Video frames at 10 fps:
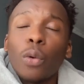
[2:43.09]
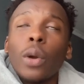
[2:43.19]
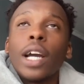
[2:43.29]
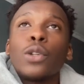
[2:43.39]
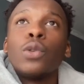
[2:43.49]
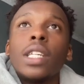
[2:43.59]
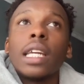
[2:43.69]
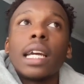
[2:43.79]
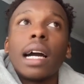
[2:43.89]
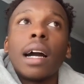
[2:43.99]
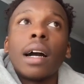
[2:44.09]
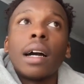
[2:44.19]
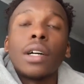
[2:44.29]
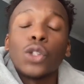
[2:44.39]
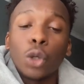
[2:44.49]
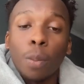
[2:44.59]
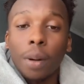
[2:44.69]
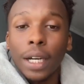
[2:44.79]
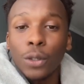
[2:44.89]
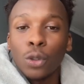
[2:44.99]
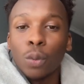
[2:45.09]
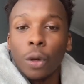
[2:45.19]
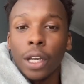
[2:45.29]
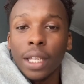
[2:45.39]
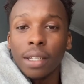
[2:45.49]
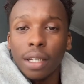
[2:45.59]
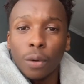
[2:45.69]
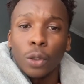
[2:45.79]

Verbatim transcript: we had to take a chopper to Jomo Kenyatta.